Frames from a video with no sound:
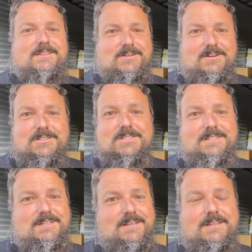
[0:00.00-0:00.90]
the
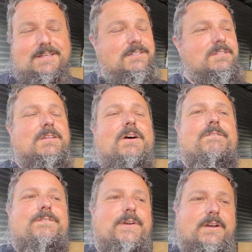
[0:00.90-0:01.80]
auction. It's a
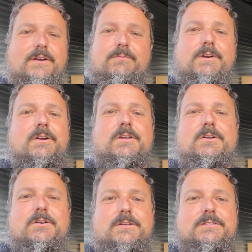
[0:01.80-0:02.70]
very rare
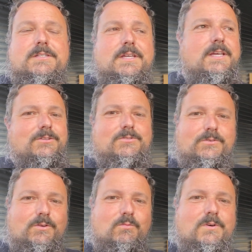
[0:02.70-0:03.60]
occurrence. There's
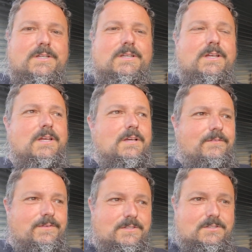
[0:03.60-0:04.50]
only one
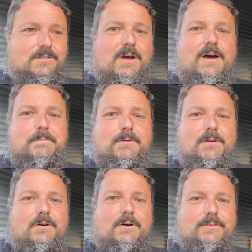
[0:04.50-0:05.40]
stop
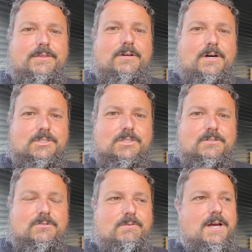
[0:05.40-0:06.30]
on the
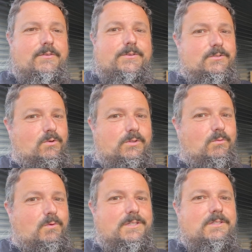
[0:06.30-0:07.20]
auctioneer's route and there's only
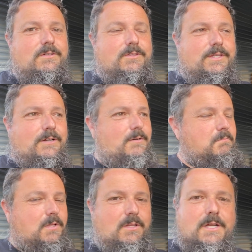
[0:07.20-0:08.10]
one unit there and
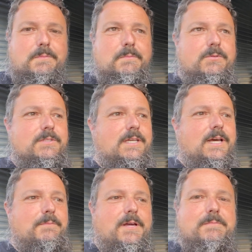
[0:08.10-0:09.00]
a lot of people said
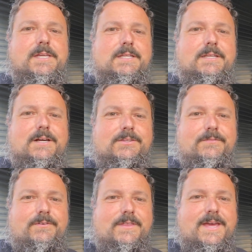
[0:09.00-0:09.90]
I'm not making it out there
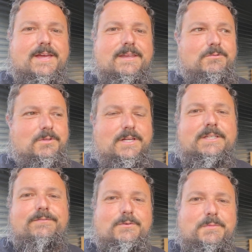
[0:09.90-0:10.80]
for that. Well,
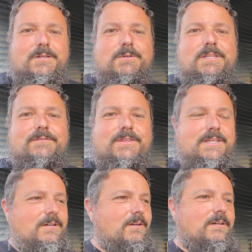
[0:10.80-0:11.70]
lucky for me, we live in the
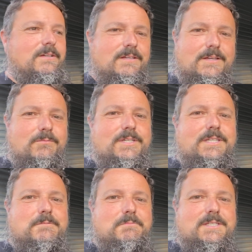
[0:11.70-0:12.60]
area and we
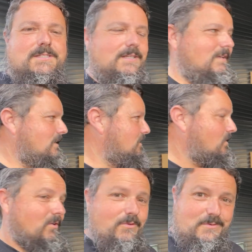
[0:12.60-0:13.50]
didn't miss it,
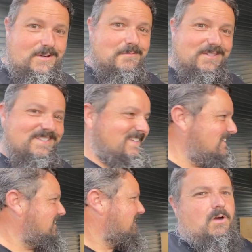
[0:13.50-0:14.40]
although we almost
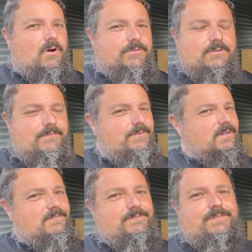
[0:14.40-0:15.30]
did. Also a
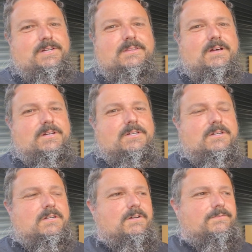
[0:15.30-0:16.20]
very fun
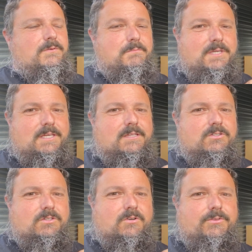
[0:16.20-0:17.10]
locker for me
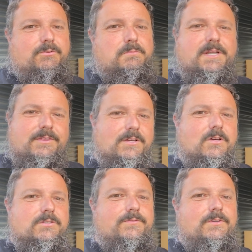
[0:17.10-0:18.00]
to go through, but I think
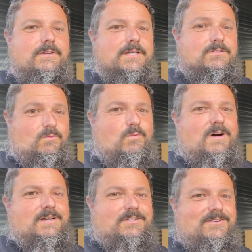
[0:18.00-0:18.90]
also for you guys to
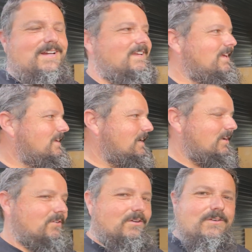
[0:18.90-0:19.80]
watch, right? I
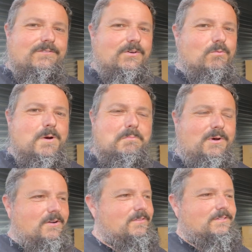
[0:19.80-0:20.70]
don't know even know what
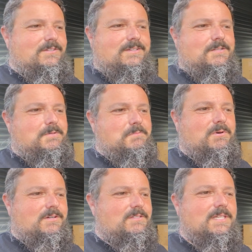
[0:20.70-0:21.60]
part this is going to be,
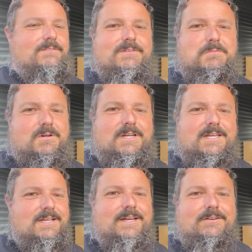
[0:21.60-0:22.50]
part 7, part
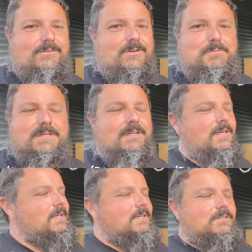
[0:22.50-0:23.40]
8, I don't know, but
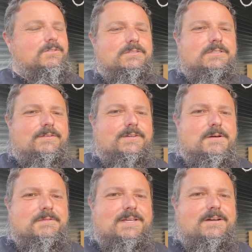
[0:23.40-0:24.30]
good stuff
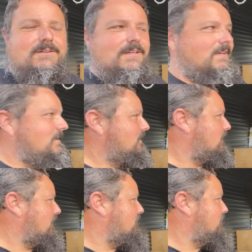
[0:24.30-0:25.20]
coming out.
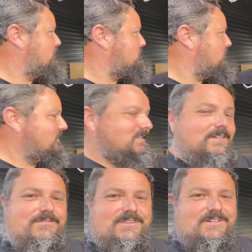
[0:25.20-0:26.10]
I know there's more good
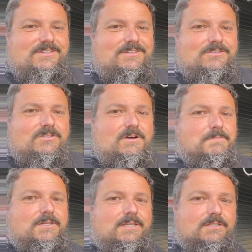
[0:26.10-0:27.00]
stuff in there too. So I'm
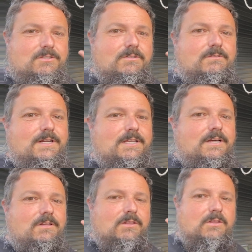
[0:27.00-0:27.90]
gonna get to it right
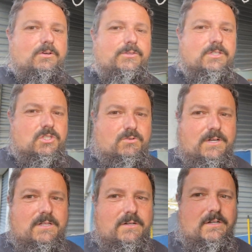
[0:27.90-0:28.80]
now. Load this
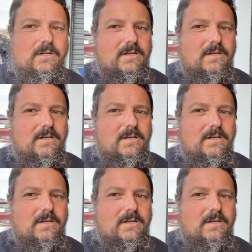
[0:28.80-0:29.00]
trailer